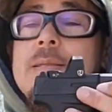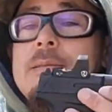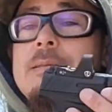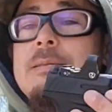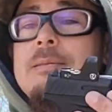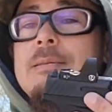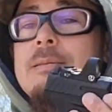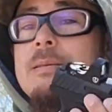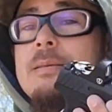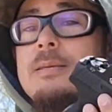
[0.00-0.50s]

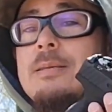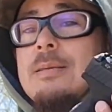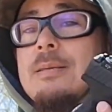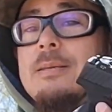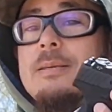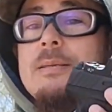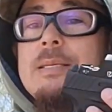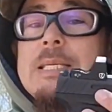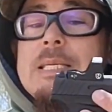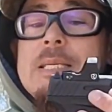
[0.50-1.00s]
it's
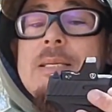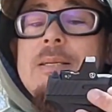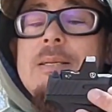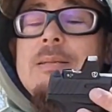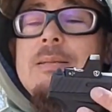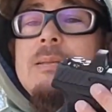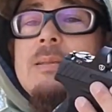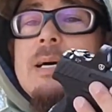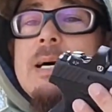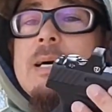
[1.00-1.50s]

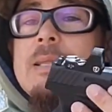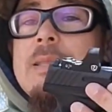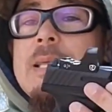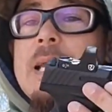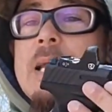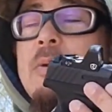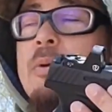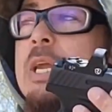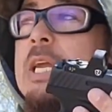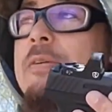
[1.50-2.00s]
not
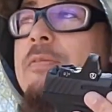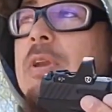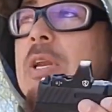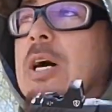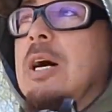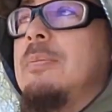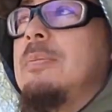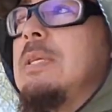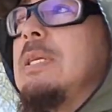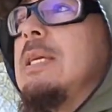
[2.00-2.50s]
that great of an
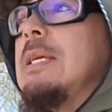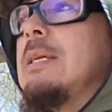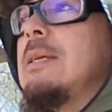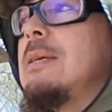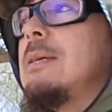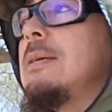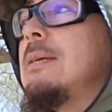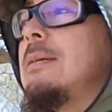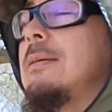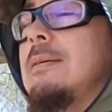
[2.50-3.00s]
optic,
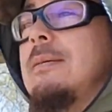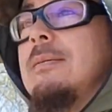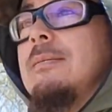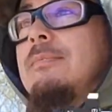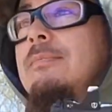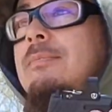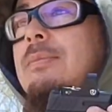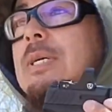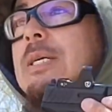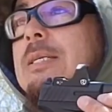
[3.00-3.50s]

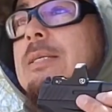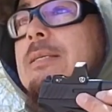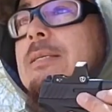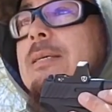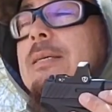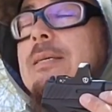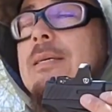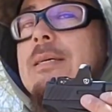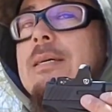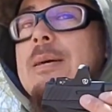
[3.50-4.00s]
but
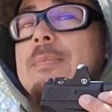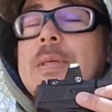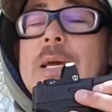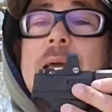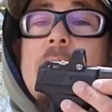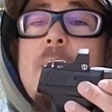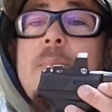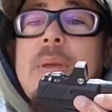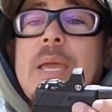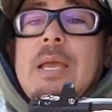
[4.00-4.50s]
I'm not
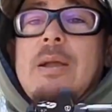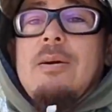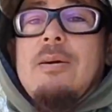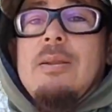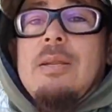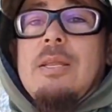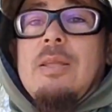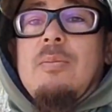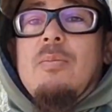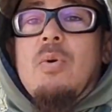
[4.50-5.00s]
gonna bang
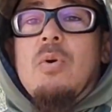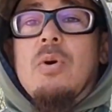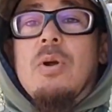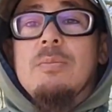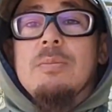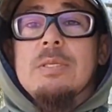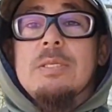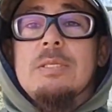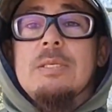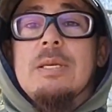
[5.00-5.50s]
on it anymore.
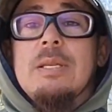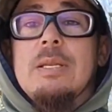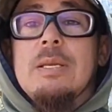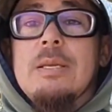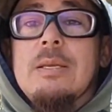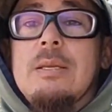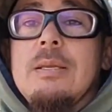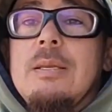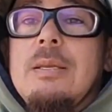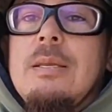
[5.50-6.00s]
I'm just
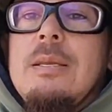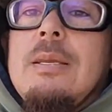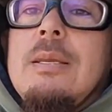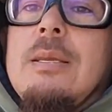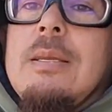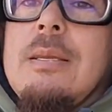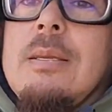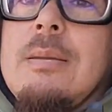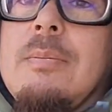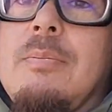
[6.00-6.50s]
gonna
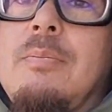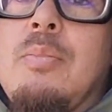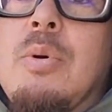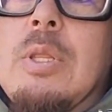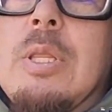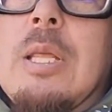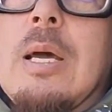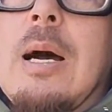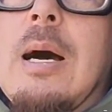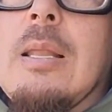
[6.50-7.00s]

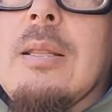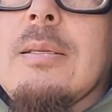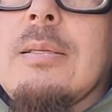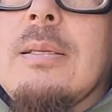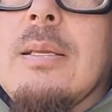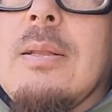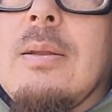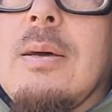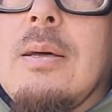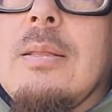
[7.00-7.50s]
put the
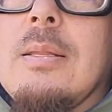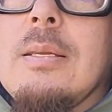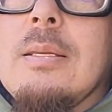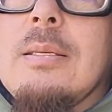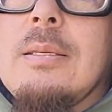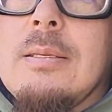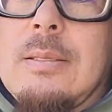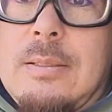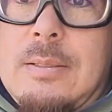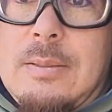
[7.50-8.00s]
Holosun on
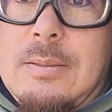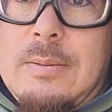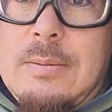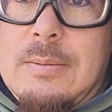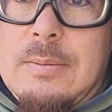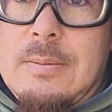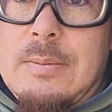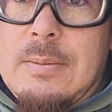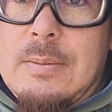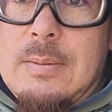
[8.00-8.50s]
this. So,
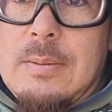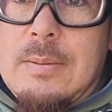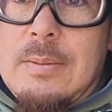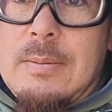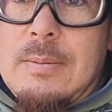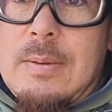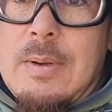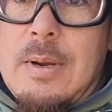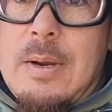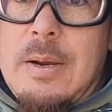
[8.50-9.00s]

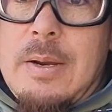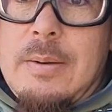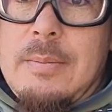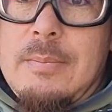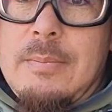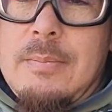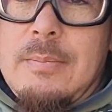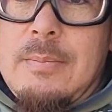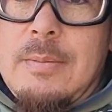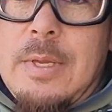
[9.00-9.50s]
all right,
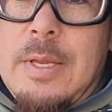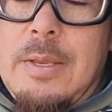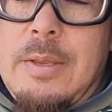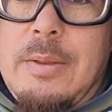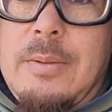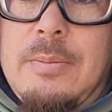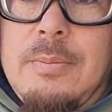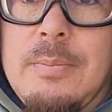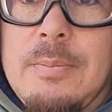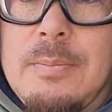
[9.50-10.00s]
thank
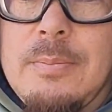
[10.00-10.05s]
you.